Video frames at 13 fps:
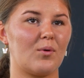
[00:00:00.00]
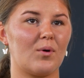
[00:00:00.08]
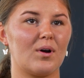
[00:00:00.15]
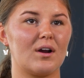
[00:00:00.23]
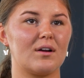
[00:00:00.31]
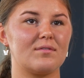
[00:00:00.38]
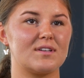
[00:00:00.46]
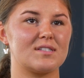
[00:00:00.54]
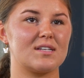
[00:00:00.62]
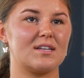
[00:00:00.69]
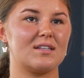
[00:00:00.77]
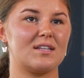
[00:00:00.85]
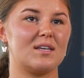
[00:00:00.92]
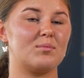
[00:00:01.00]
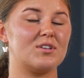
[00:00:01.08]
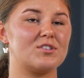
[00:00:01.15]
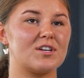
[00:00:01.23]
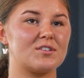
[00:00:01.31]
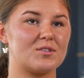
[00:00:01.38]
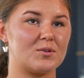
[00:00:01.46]
or visit the B
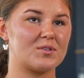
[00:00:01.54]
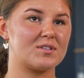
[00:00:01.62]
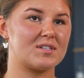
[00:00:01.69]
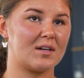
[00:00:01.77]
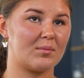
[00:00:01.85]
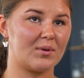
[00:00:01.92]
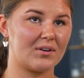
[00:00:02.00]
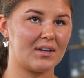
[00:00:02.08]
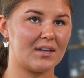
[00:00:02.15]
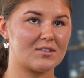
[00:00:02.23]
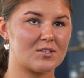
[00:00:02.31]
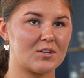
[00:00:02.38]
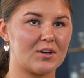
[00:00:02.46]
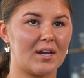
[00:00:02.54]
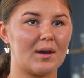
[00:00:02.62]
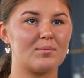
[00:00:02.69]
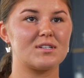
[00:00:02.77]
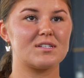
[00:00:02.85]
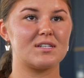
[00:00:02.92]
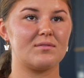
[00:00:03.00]
G S U Sustainability
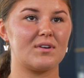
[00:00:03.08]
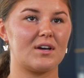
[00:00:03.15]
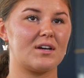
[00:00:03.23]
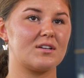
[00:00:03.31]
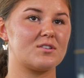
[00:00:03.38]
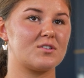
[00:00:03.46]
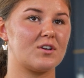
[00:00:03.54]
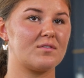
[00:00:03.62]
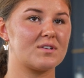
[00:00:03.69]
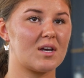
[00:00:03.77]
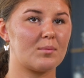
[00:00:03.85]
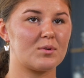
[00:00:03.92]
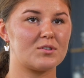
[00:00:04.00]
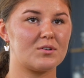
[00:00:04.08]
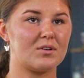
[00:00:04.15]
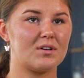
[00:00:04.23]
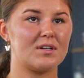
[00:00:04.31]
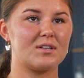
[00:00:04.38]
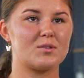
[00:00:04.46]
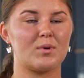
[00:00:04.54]
Instagram to see various service
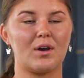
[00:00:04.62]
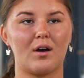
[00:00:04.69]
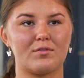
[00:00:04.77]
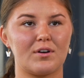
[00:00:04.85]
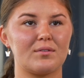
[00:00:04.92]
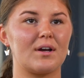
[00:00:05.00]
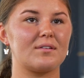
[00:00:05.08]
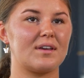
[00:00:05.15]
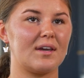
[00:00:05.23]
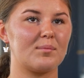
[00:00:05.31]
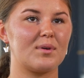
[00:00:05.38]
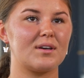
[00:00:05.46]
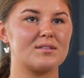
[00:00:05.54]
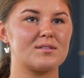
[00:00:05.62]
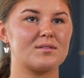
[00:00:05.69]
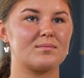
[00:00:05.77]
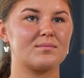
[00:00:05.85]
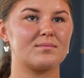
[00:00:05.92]
opportunities we offer around campus.